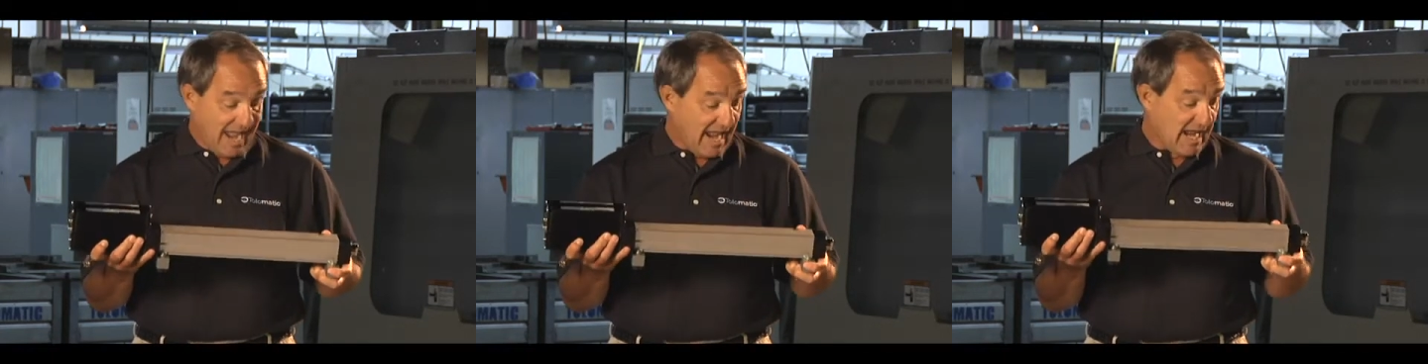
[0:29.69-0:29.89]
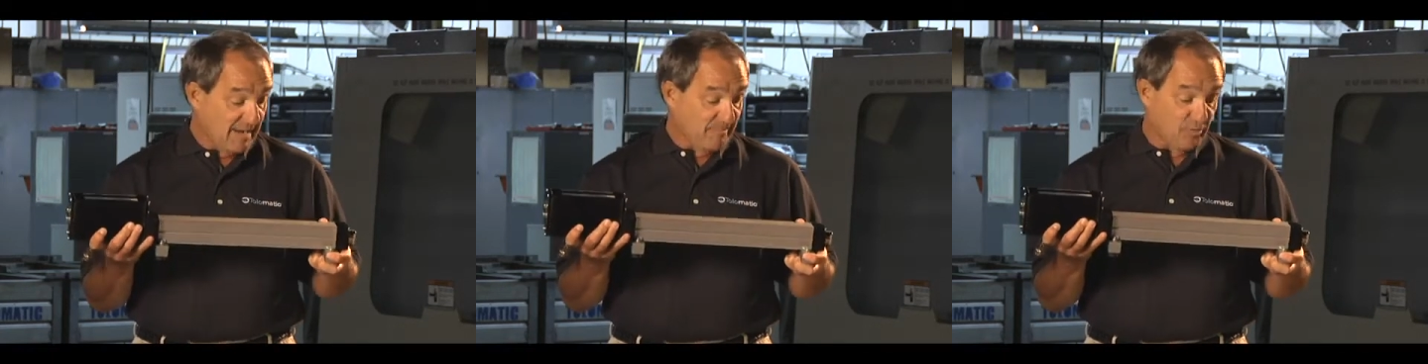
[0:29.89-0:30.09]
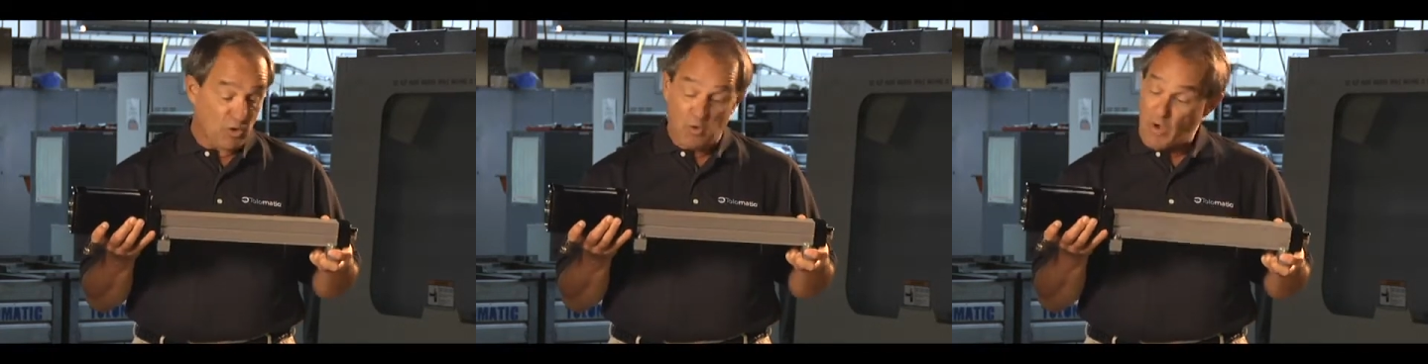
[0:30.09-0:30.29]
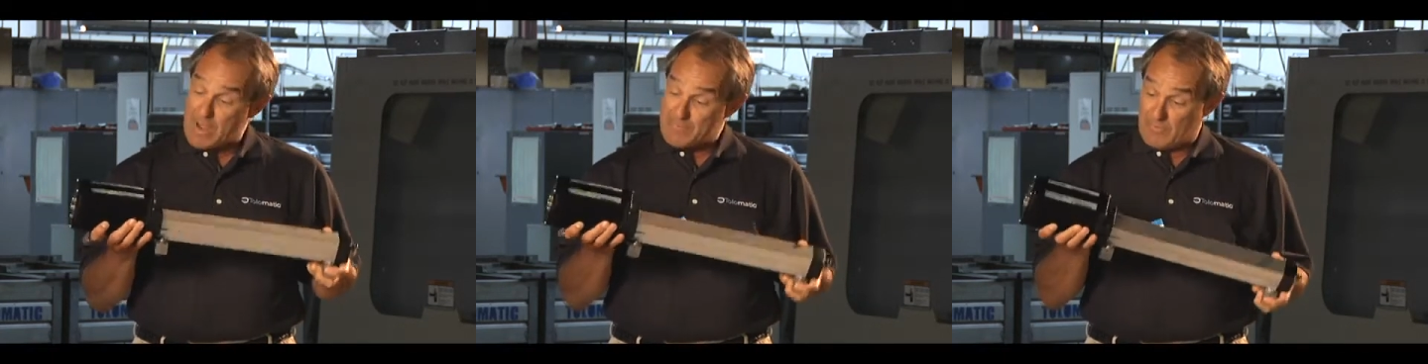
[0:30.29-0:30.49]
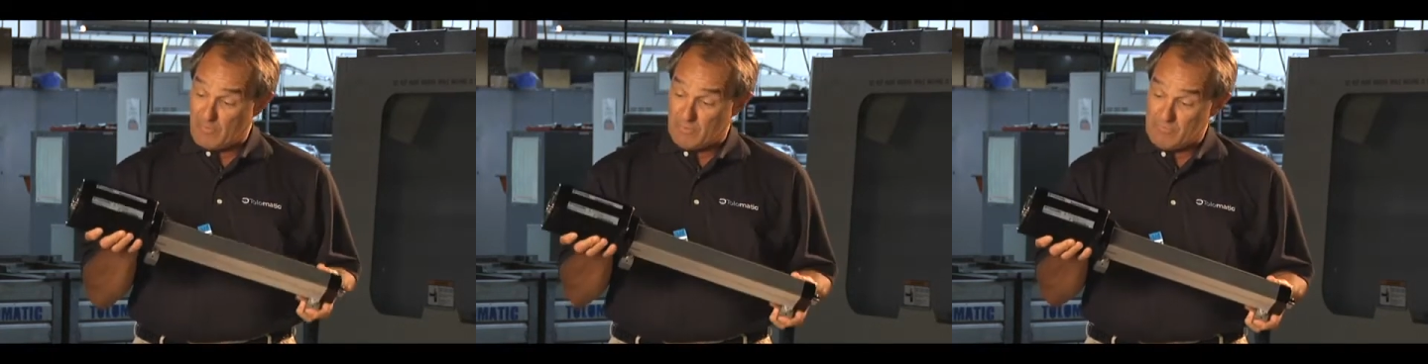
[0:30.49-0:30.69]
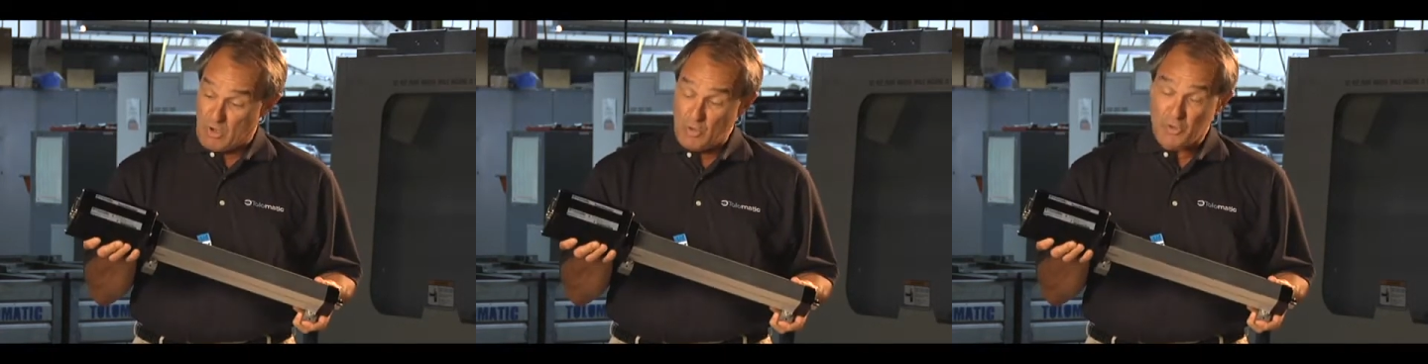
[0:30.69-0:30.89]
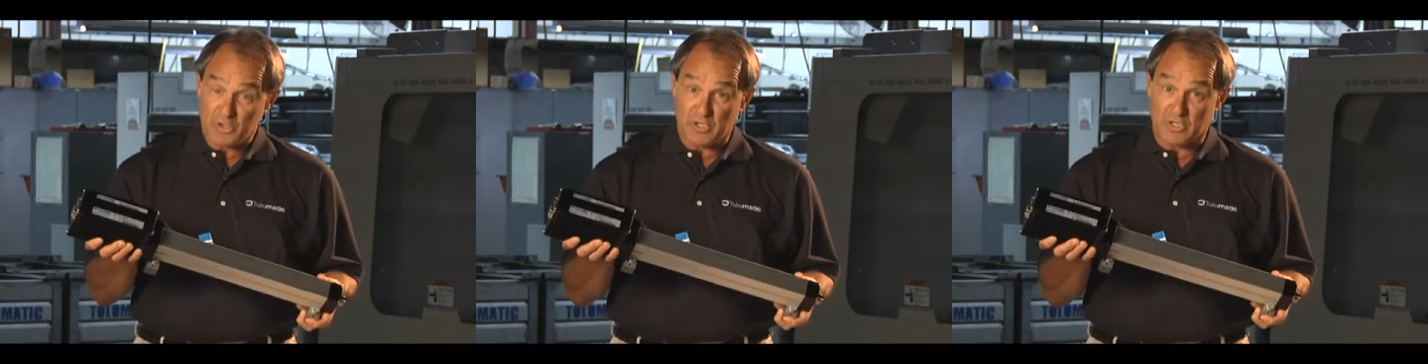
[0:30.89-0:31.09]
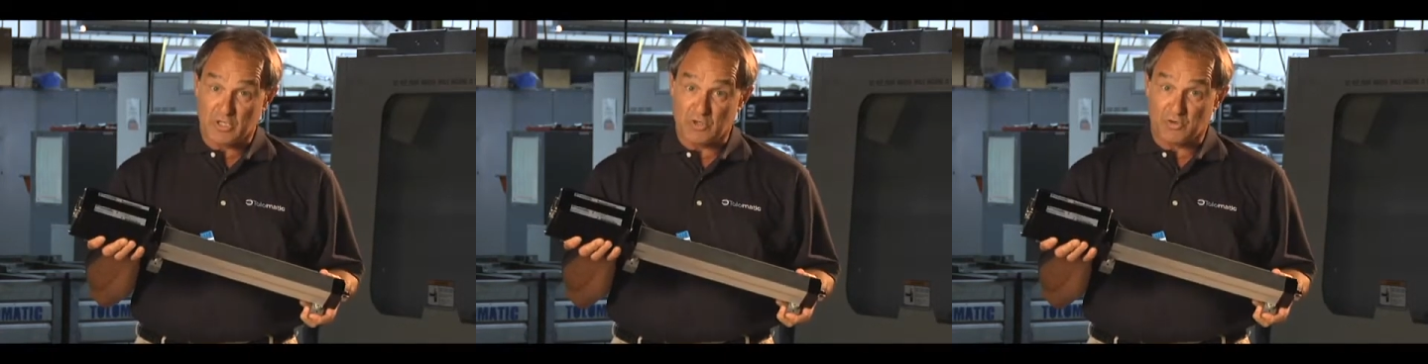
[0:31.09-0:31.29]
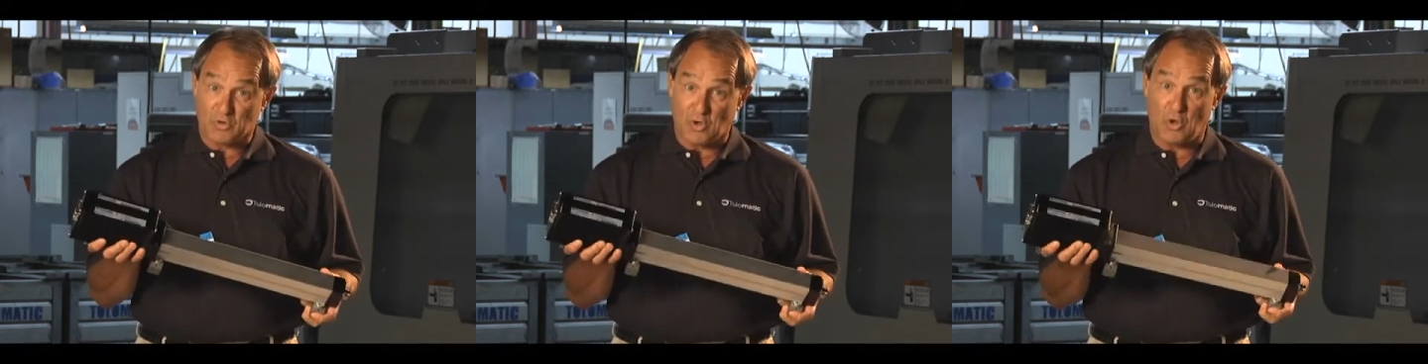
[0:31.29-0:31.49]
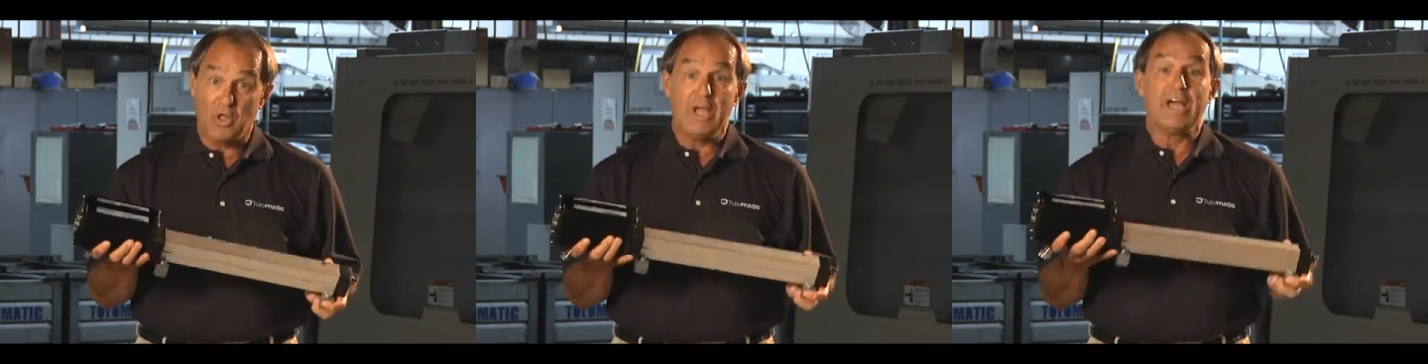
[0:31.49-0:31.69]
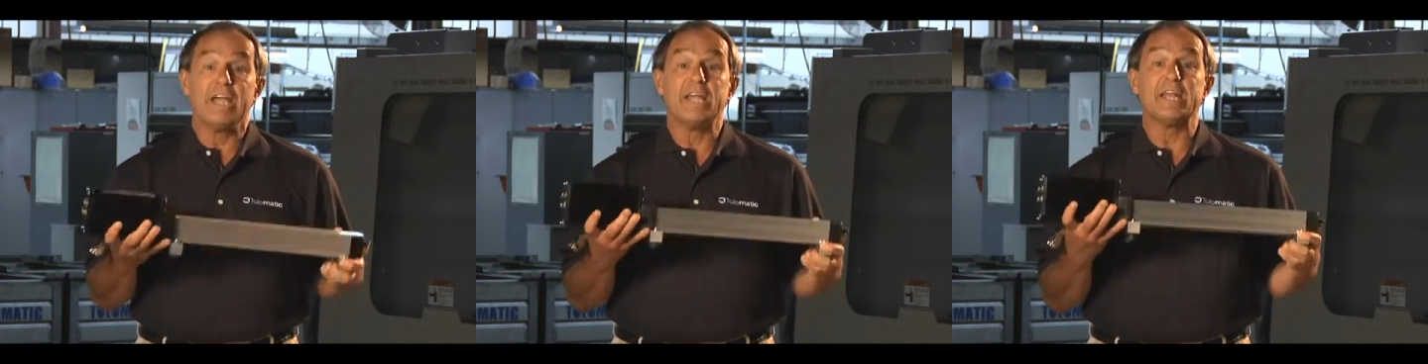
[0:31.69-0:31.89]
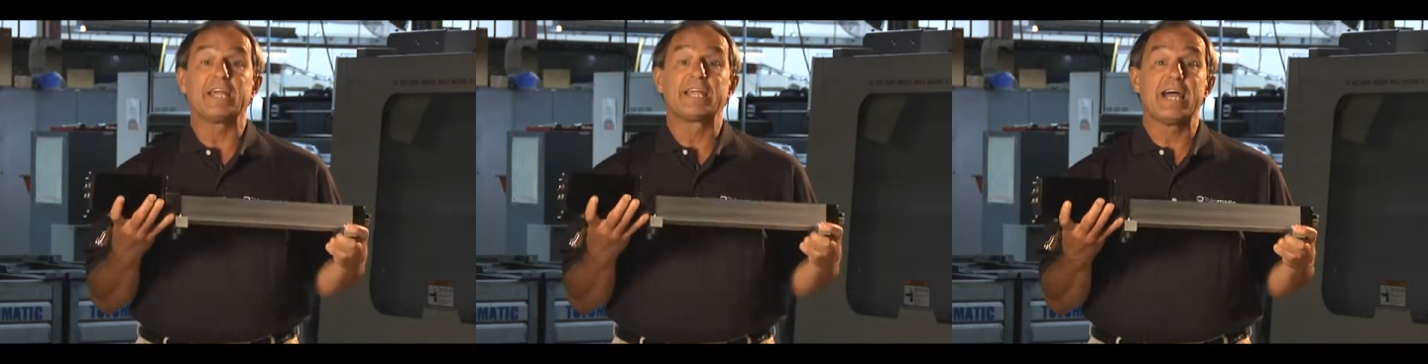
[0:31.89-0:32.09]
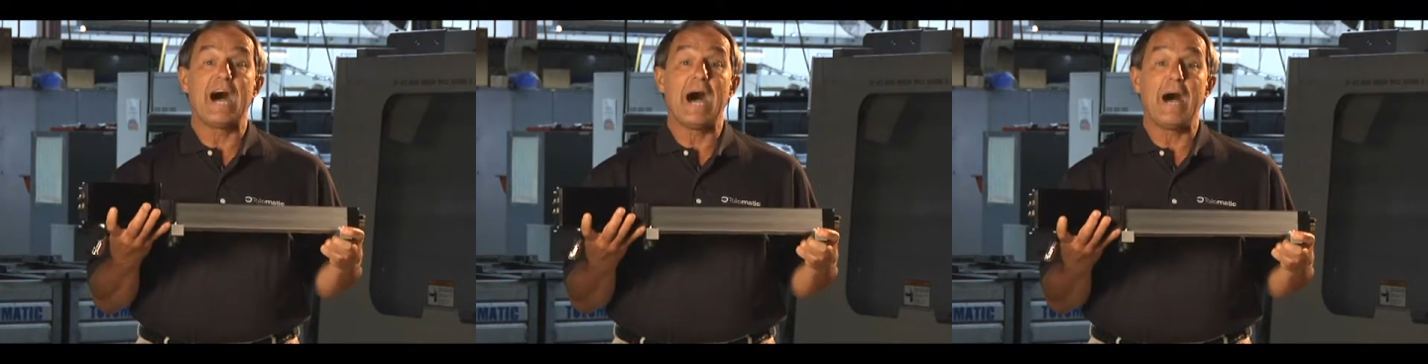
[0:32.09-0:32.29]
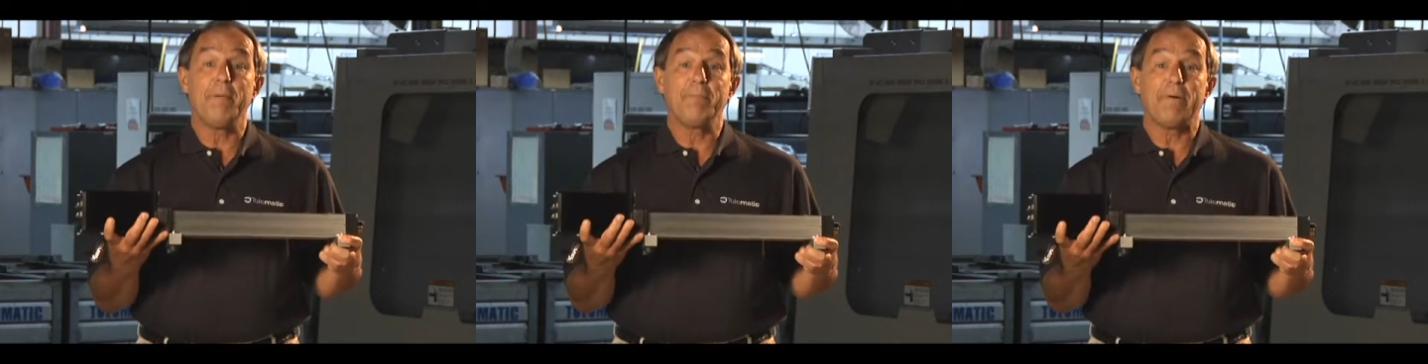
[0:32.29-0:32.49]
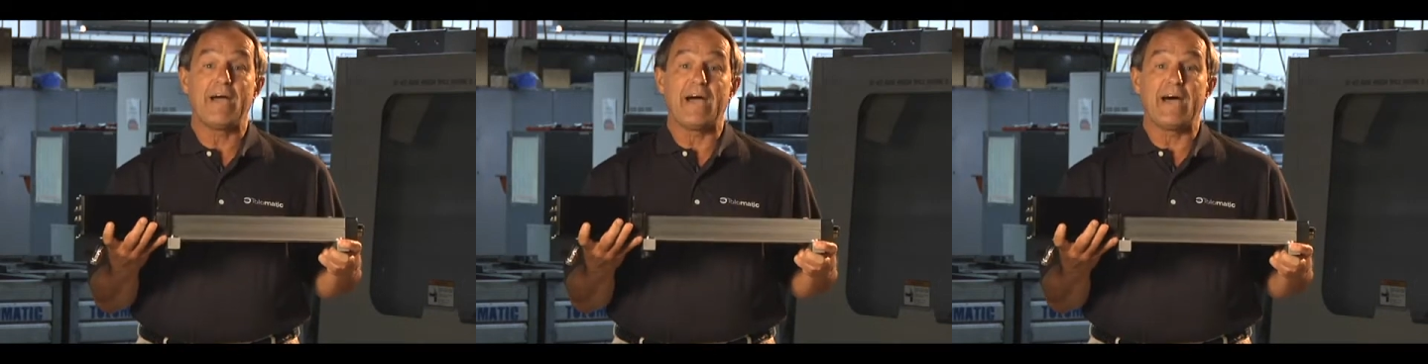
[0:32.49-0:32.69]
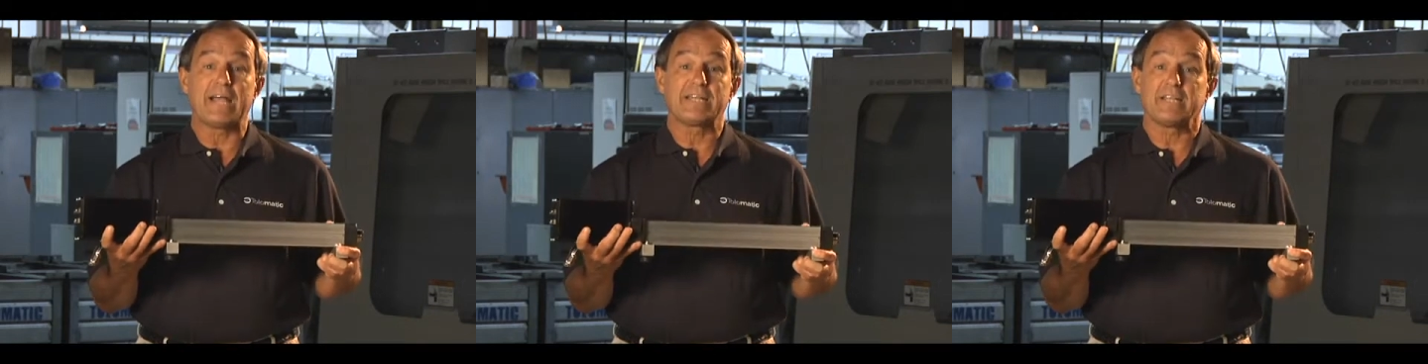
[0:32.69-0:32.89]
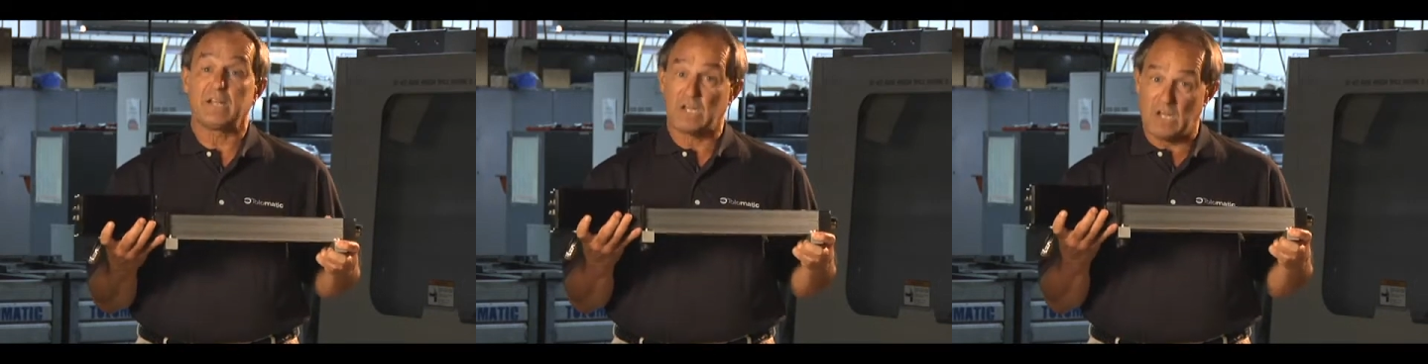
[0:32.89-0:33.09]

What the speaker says: and programmable motion control in a compact,